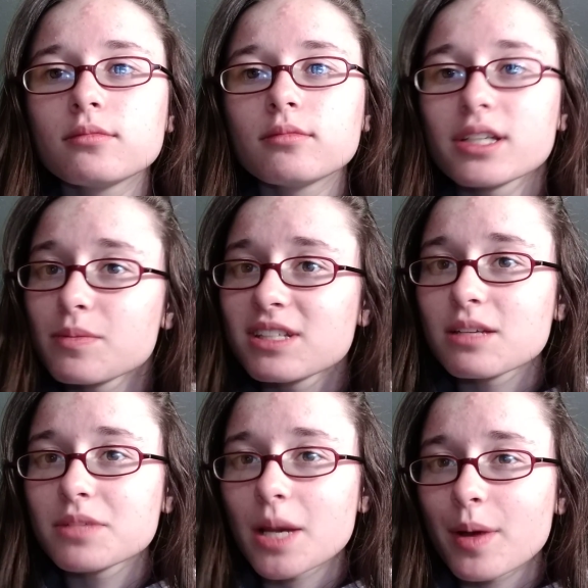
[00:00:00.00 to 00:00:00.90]
I spent
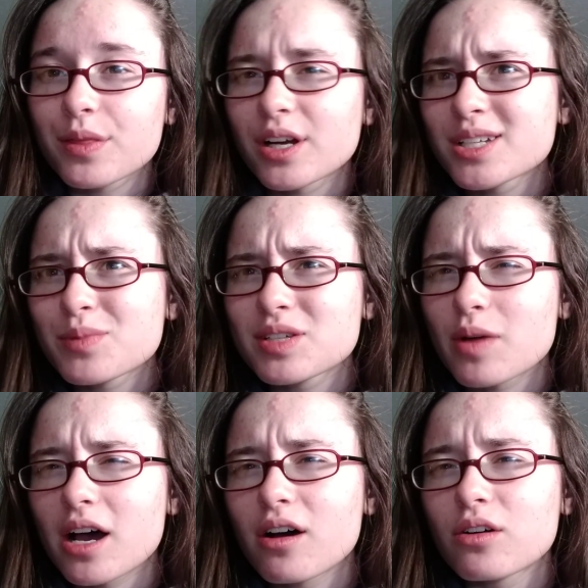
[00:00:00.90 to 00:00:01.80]
some time out there. I spent
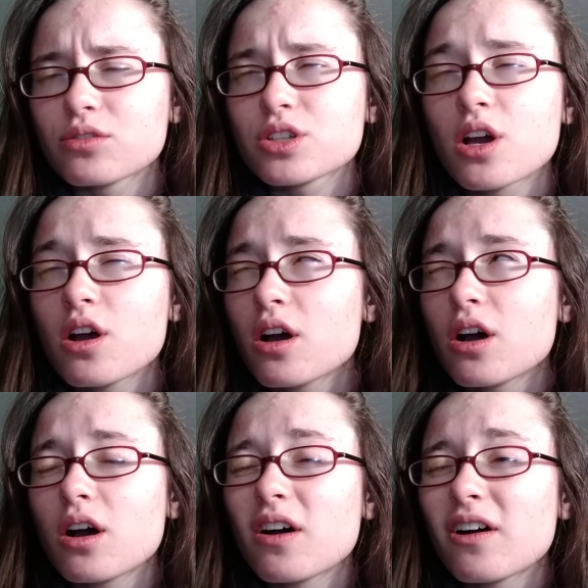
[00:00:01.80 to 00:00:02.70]
about
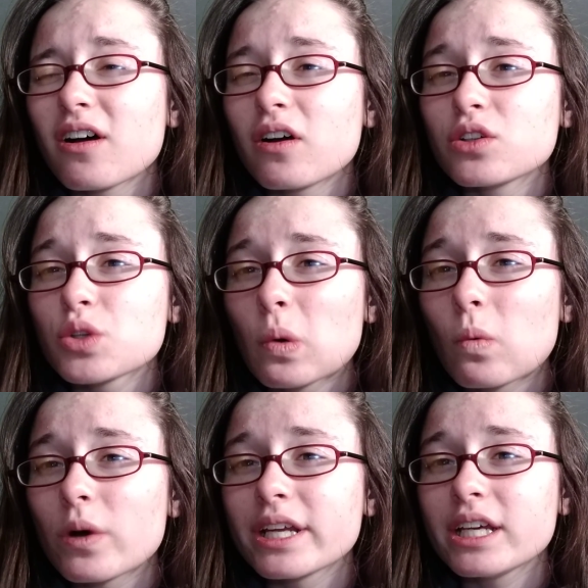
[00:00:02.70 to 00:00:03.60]

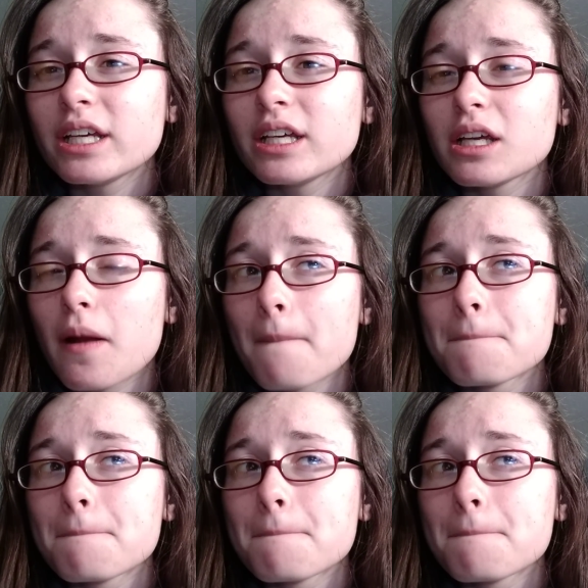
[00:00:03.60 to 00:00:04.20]
20,